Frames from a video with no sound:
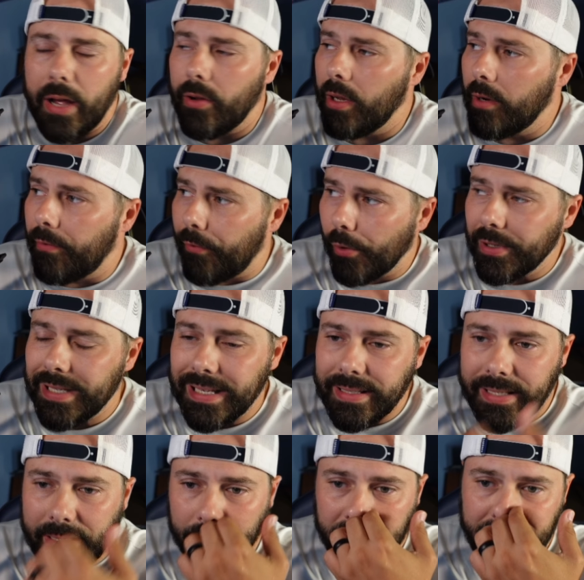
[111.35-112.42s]
In a 14
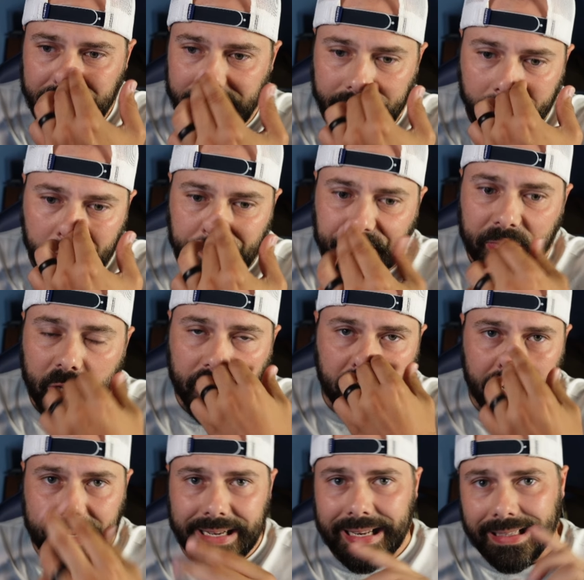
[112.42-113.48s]
team league, you're
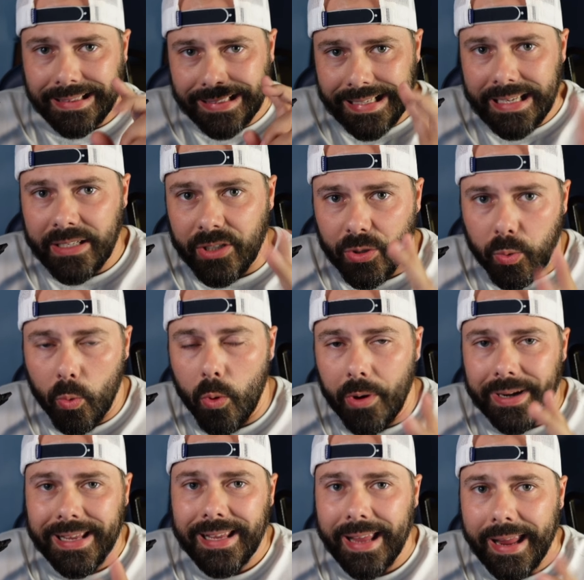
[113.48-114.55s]
talking at least
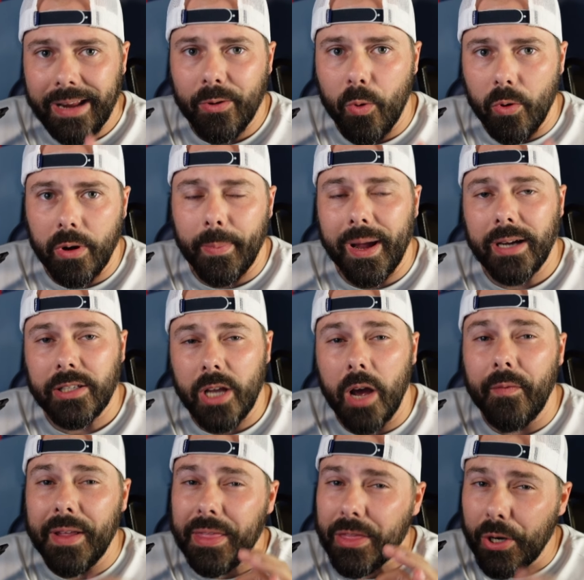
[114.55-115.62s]
28 quarterbacks of
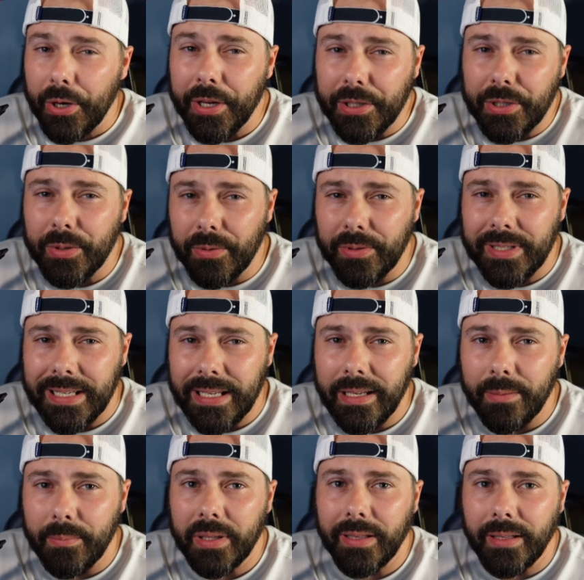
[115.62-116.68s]
a 32
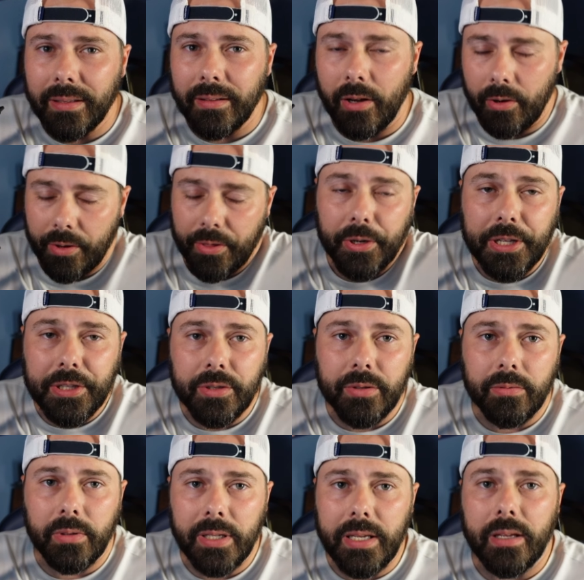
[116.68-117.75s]
team or 32
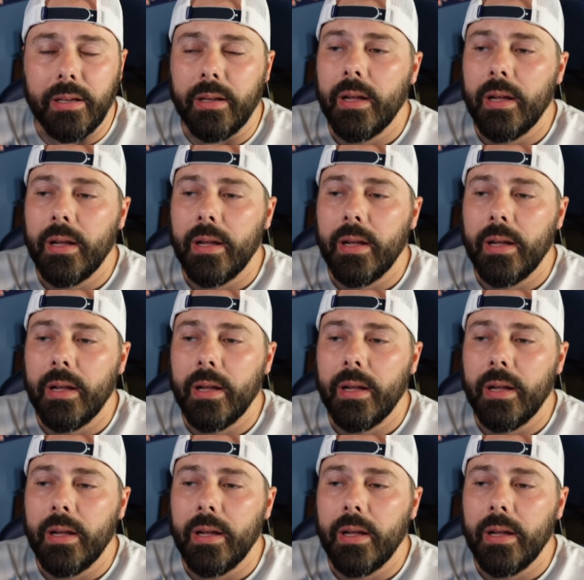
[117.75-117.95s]
league.